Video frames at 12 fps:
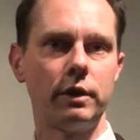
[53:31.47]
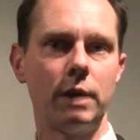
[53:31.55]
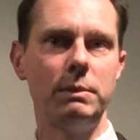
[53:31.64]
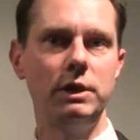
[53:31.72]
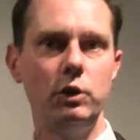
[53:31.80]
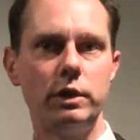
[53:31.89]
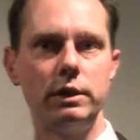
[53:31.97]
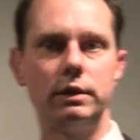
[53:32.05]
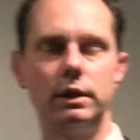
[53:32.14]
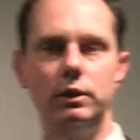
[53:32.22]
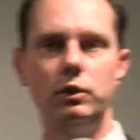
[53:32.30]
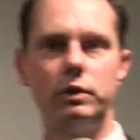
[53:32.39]
I mean,
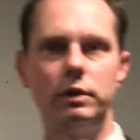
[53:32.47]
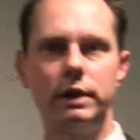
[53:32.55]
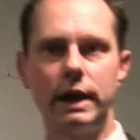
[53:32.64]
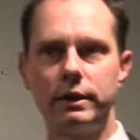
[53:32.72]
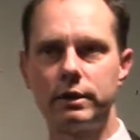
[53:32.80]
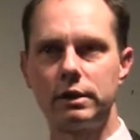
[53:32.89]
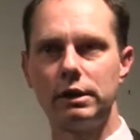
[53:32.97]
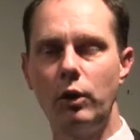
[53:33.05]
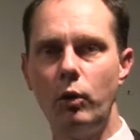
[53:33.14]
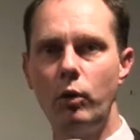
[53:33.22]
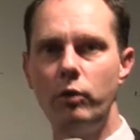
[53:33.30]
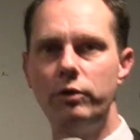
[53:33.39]
you can get
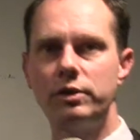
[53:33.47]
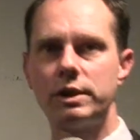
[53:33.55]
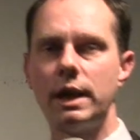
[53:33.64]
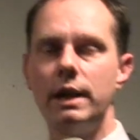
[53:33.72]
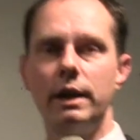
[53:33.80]
clothes